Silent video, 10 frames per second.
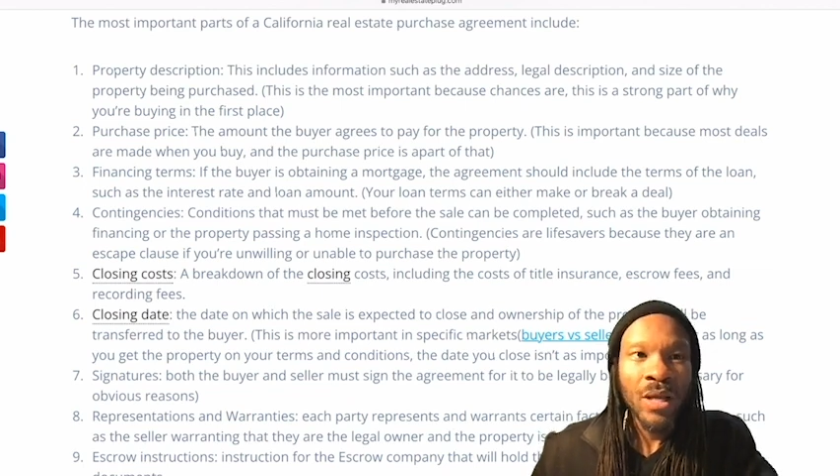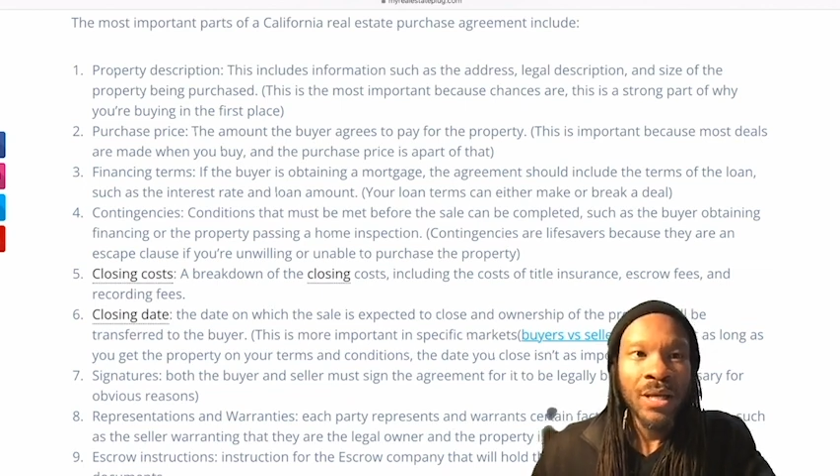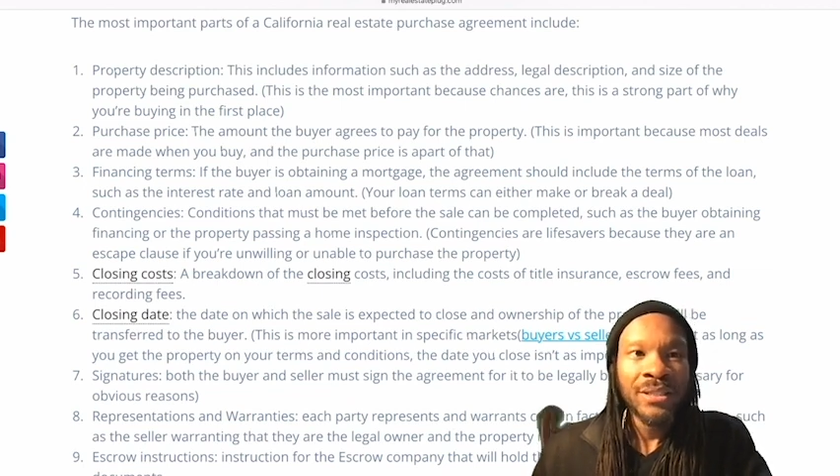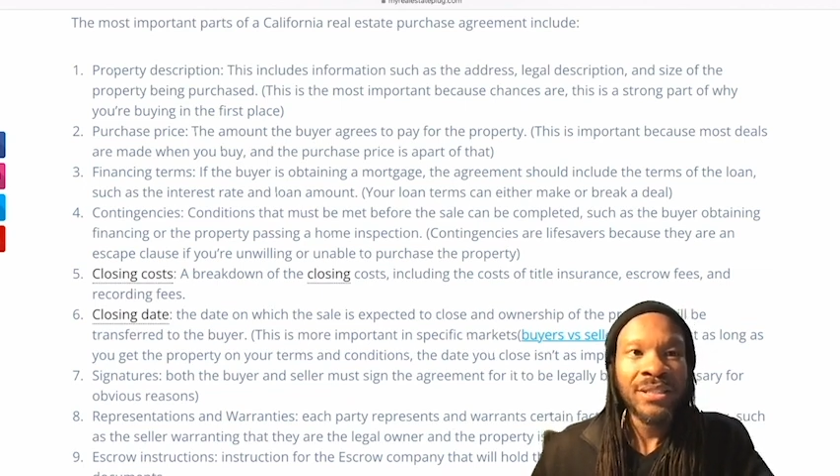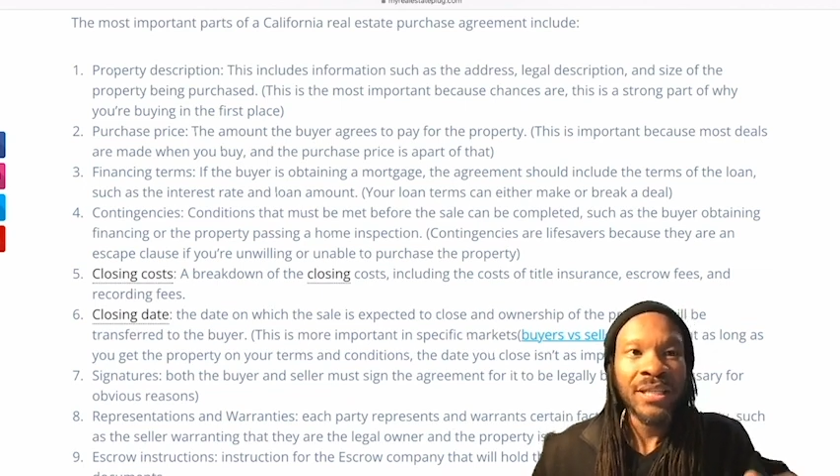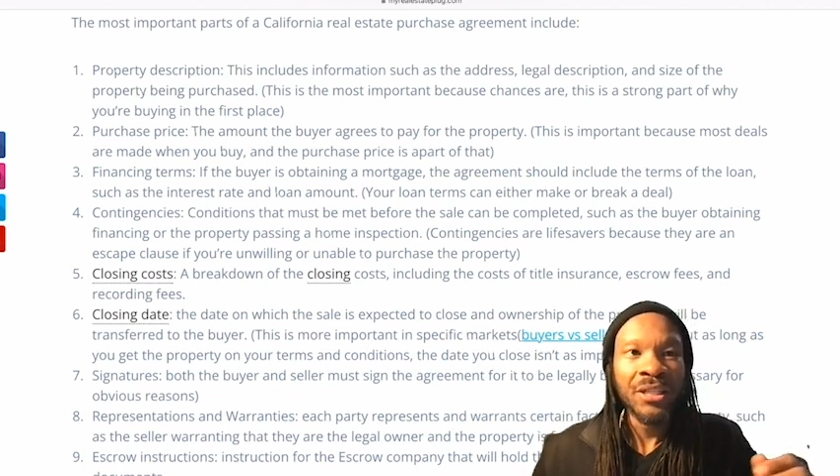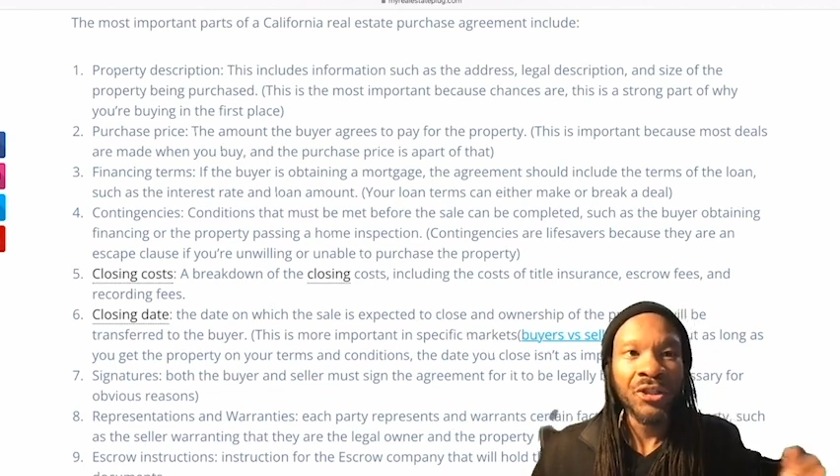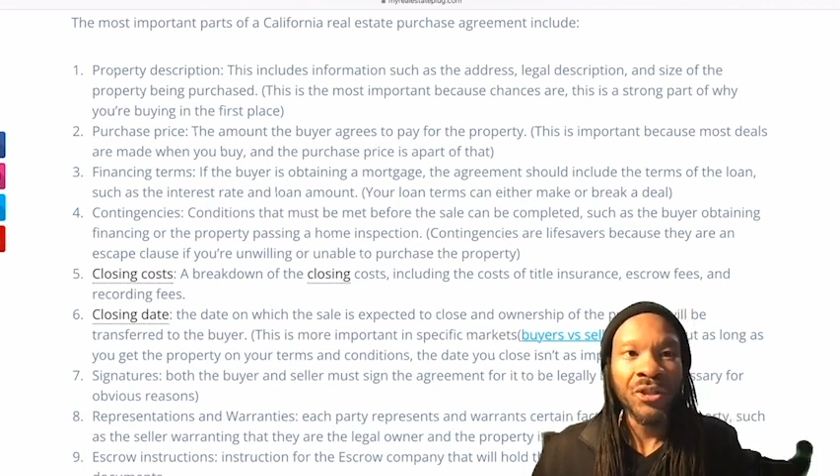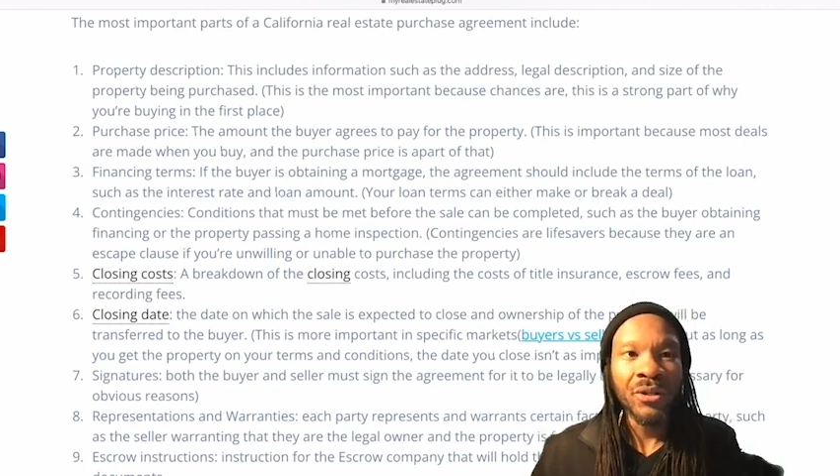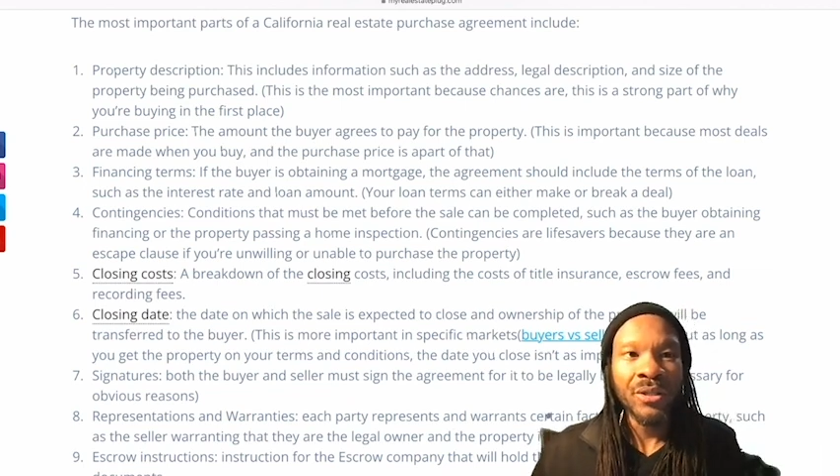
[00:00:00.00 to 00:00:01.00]

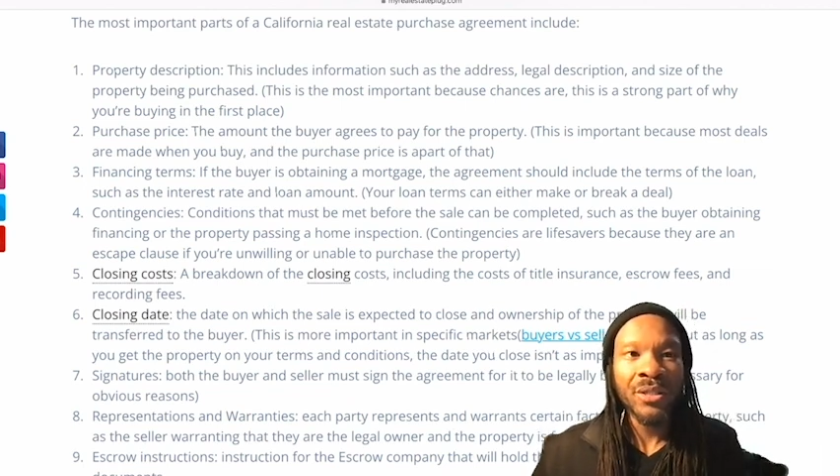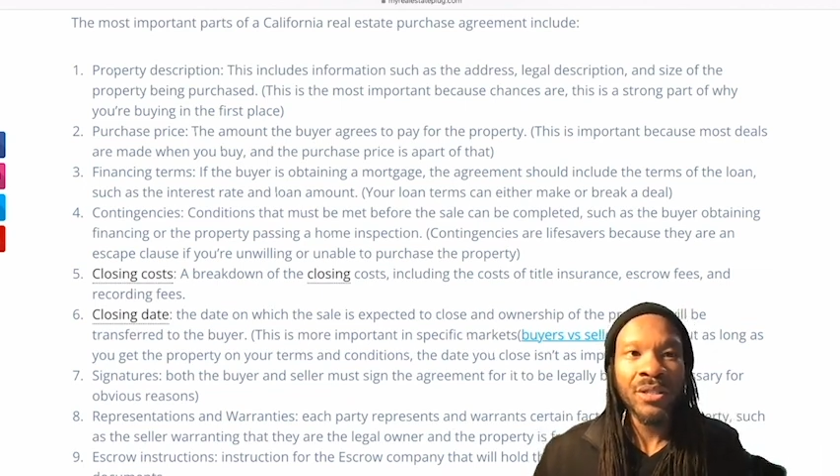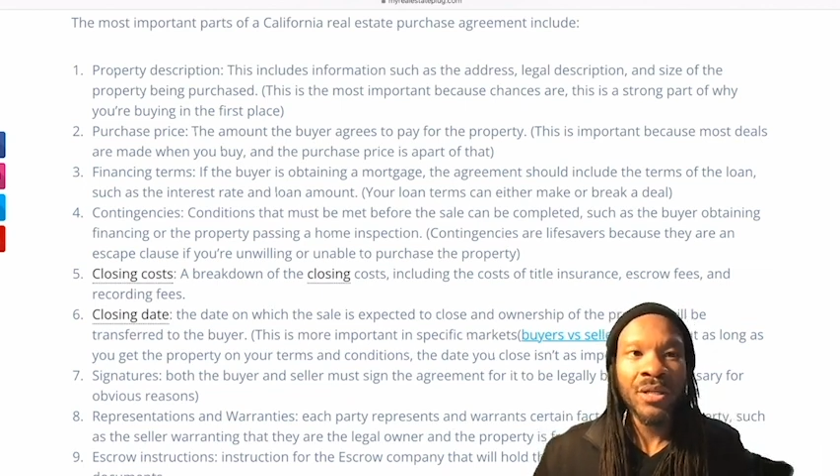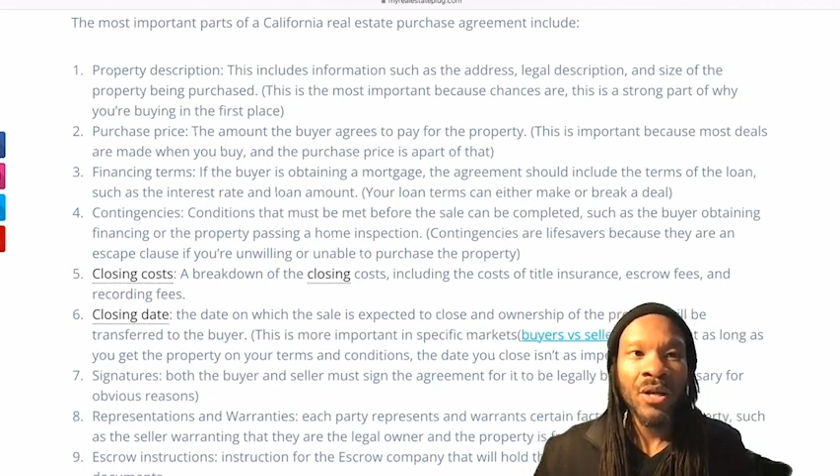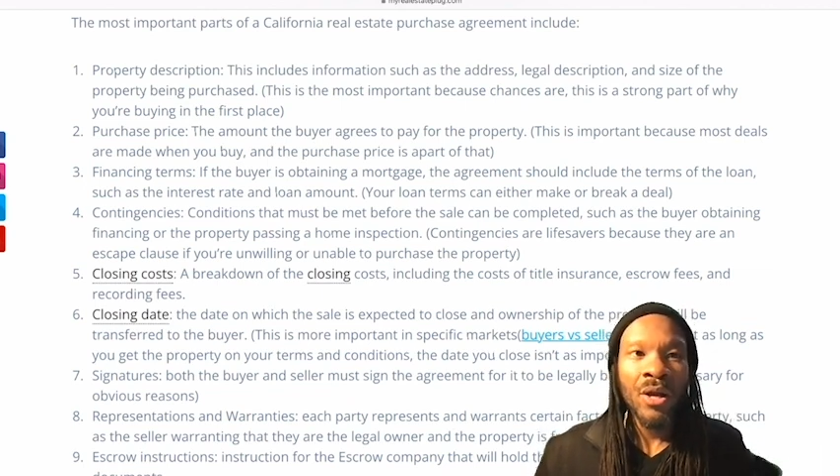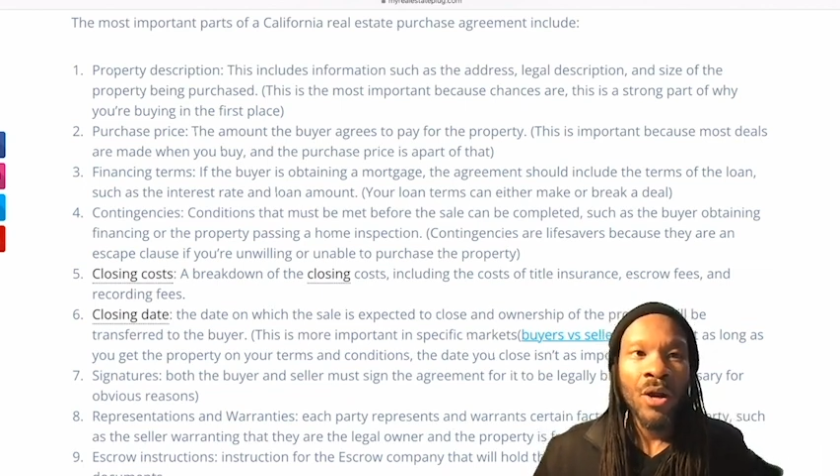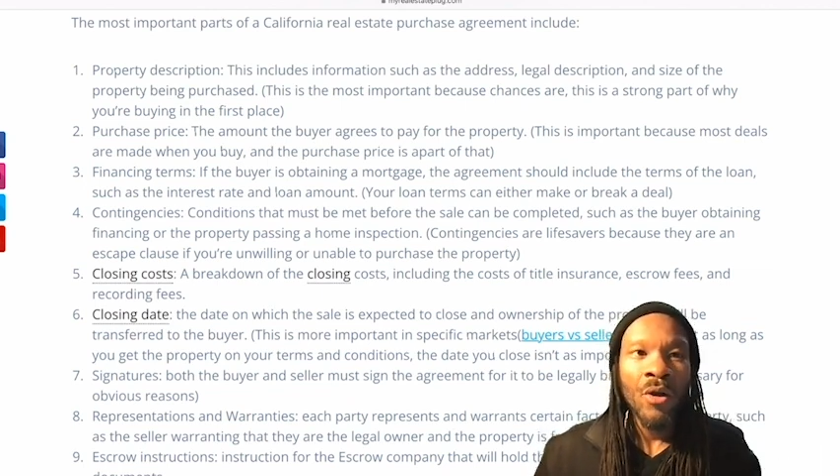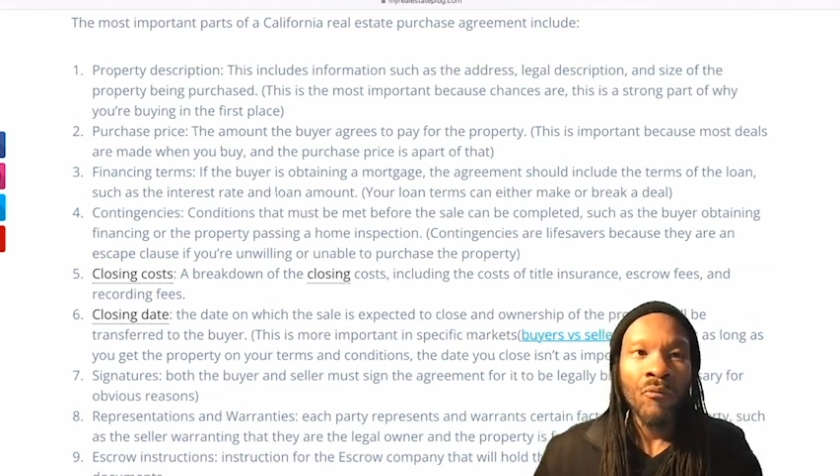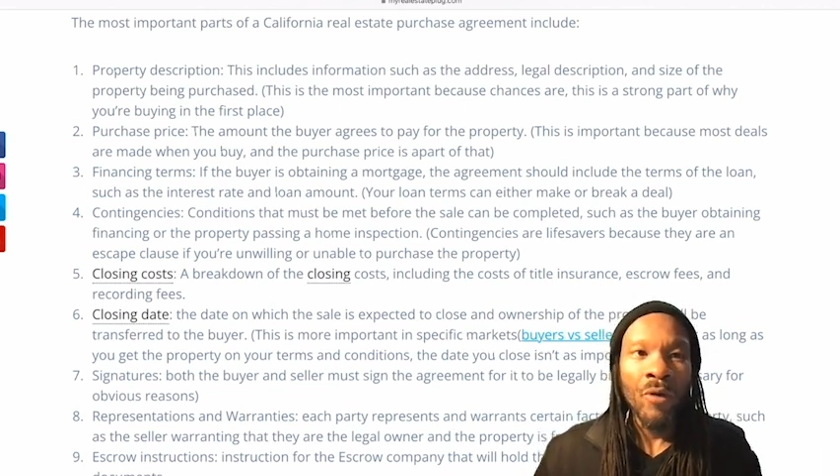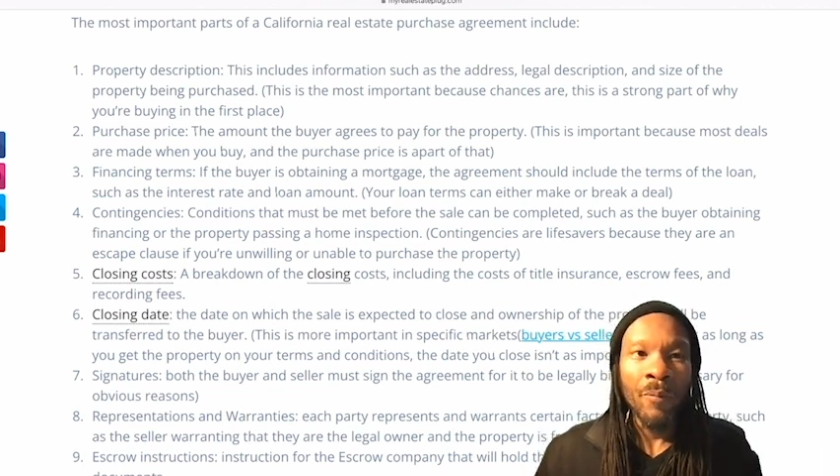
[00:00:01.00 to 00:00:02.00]
signatures,
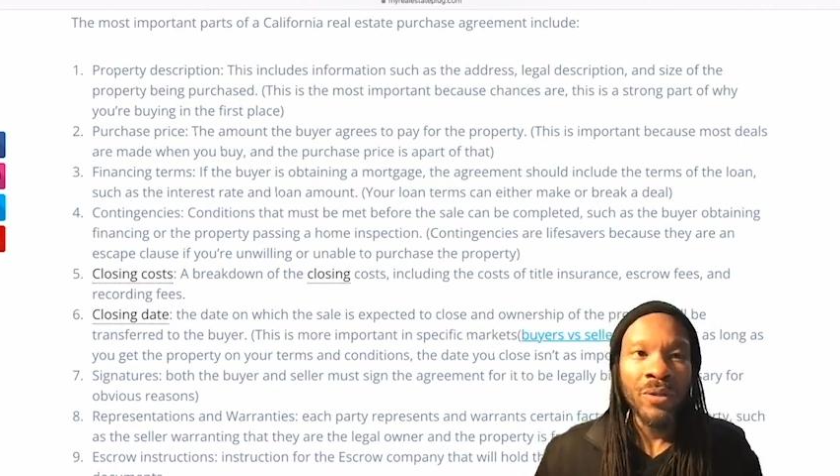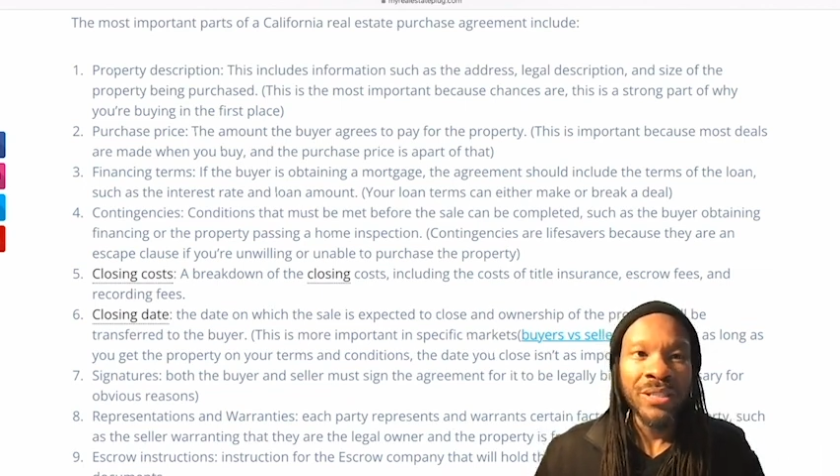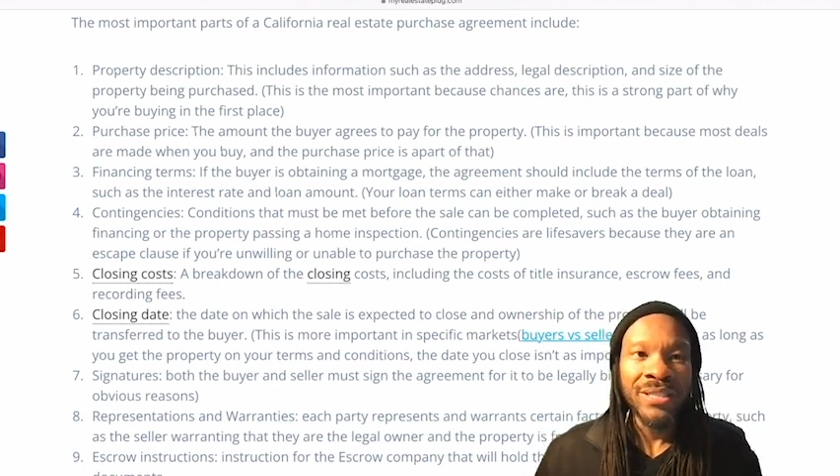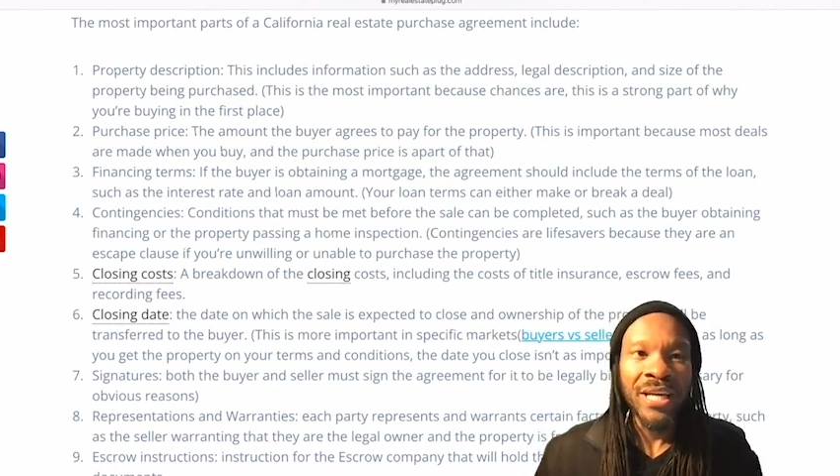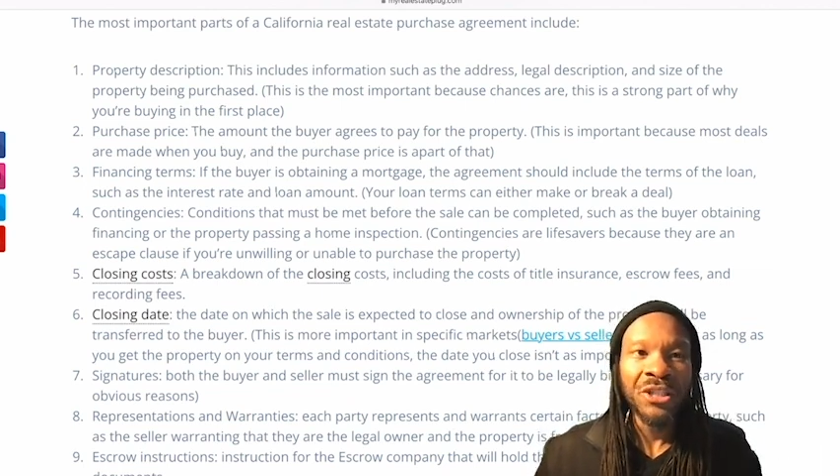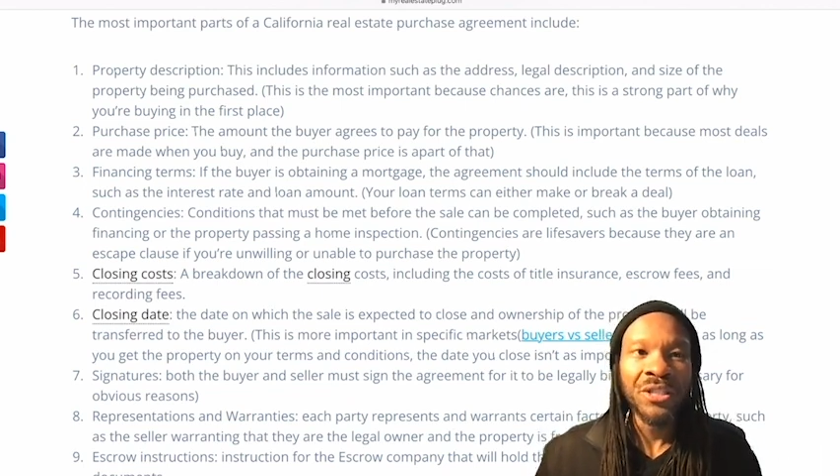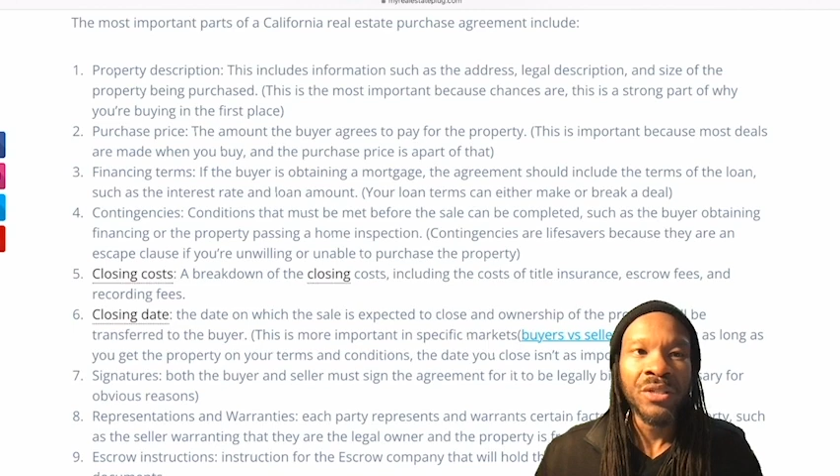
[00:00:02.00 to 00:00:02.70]
representations